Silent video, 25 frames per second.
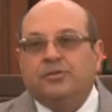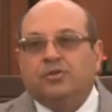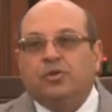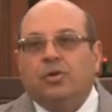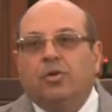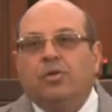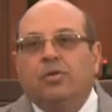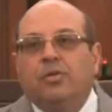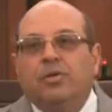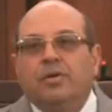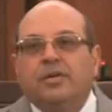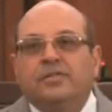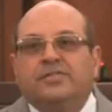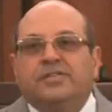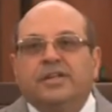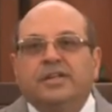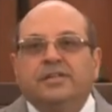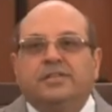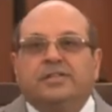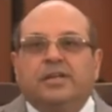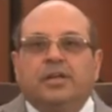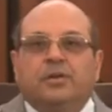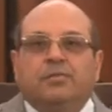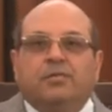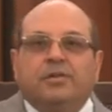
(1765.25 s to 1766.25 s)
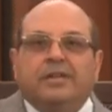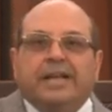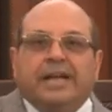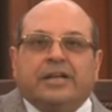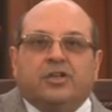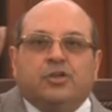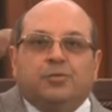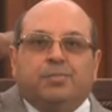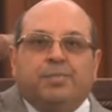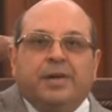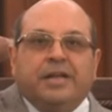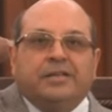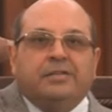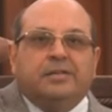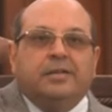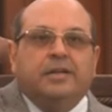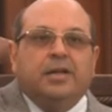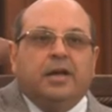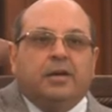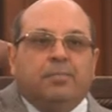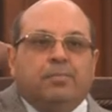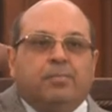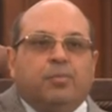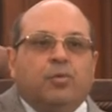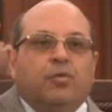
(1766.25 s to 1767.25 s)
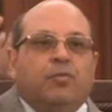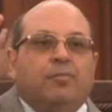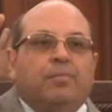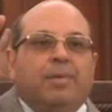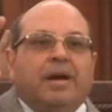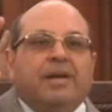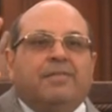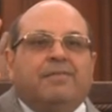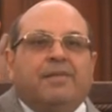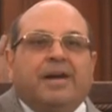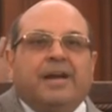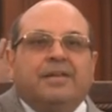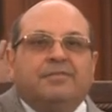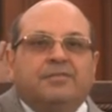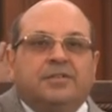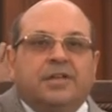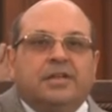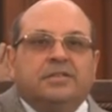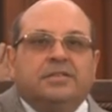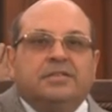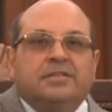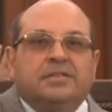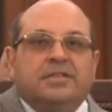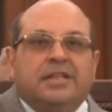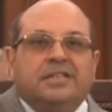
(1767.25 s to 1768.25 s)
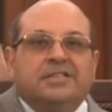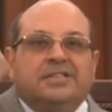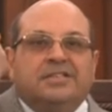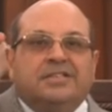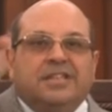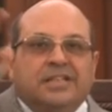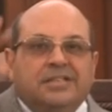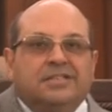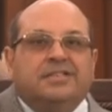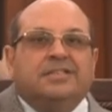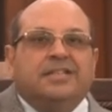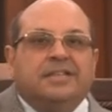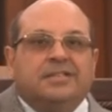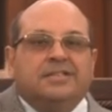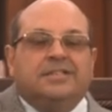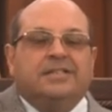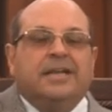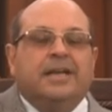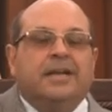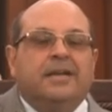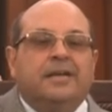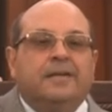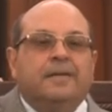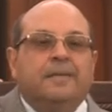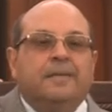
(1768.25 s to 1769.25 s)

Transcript: So since it was expressly approved by 5 judges, and since it said